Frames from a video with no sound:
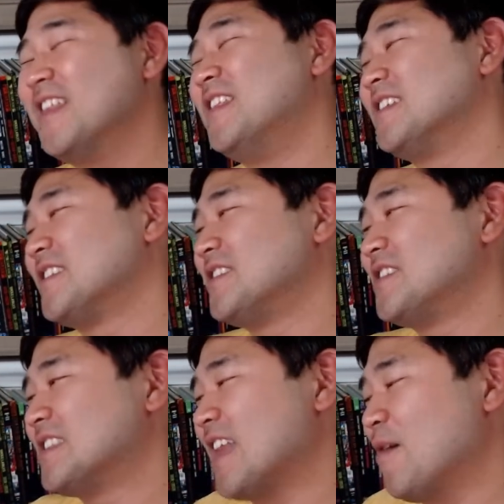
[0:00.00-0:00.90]
This is
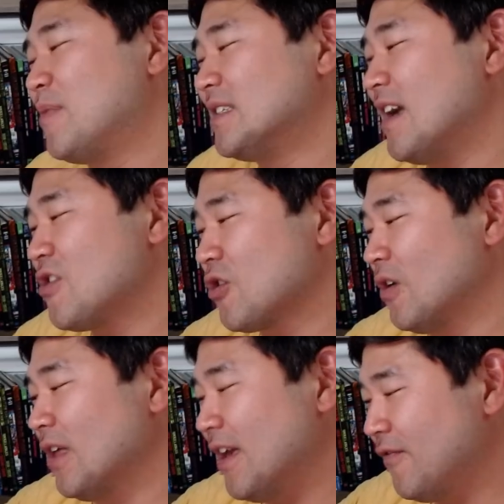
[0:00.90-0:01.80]
just that
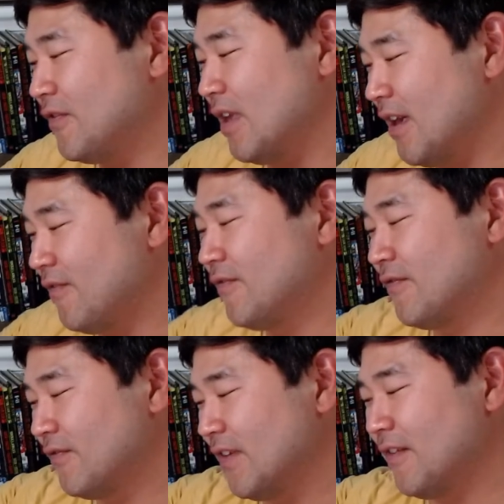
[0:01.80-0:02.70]
potential. If
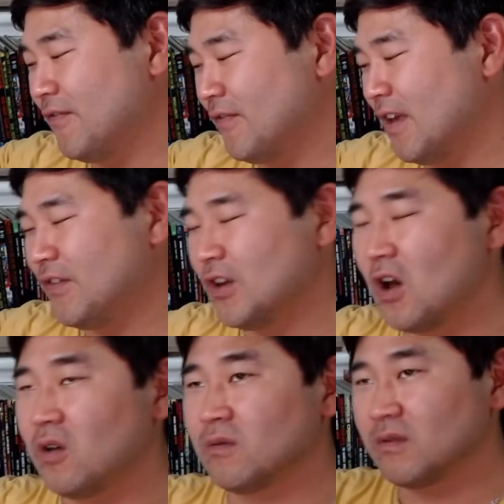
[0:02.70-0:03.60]
you
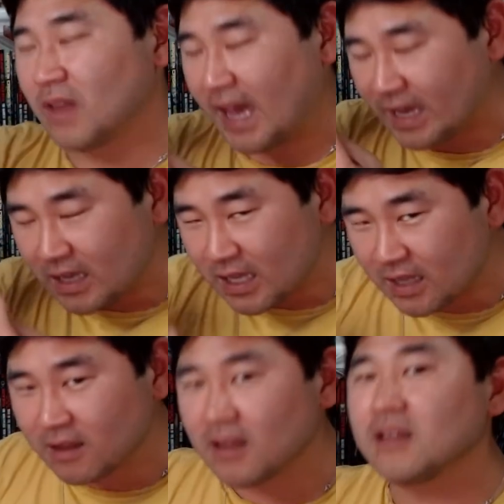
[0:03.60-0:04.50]
don't, like,
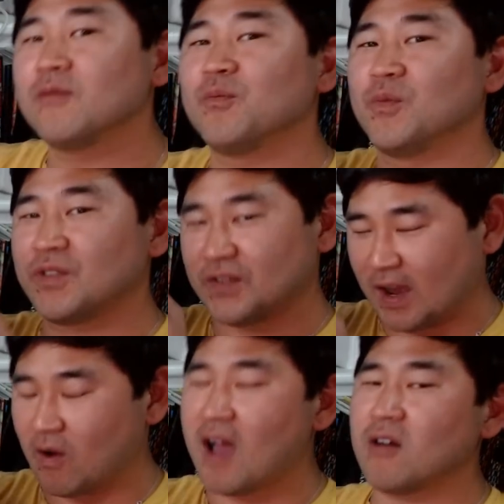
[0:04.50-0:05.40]
stay
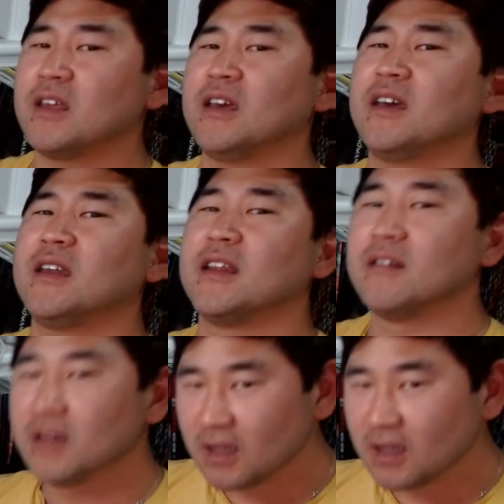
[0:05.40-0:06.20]
grounded and